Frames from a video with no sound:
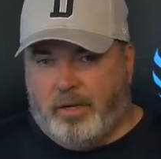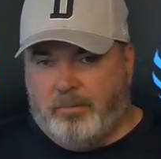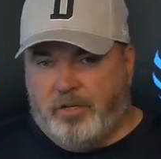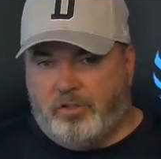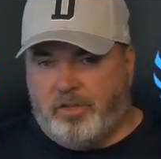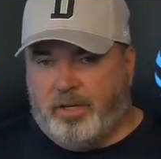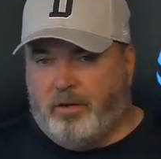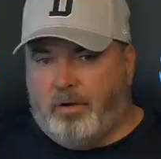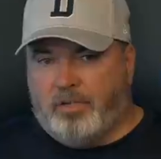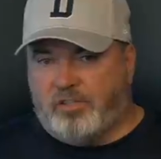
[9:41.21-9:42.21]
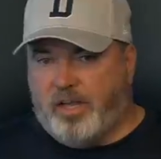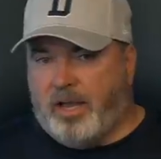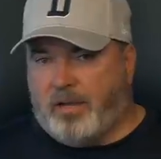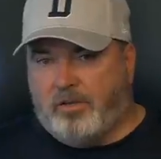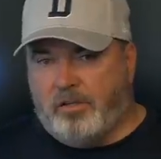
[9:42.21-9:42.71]
I mean, you see it on the
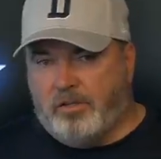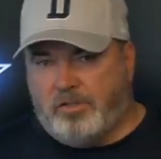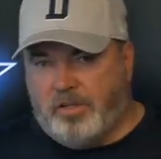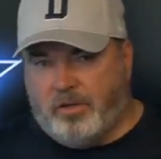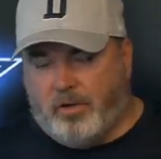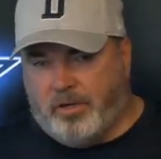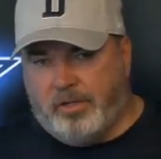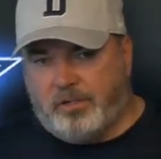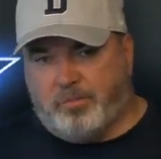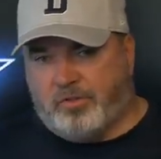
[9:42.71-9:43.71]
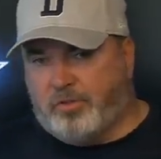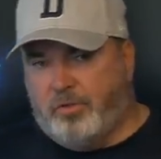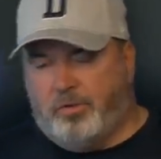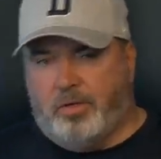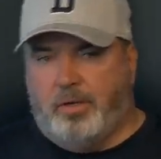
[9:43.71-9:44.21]
sack, you, you see it on his
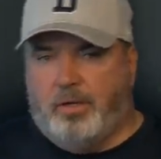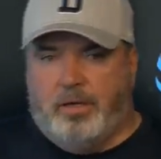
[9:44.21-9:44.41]
pursuit.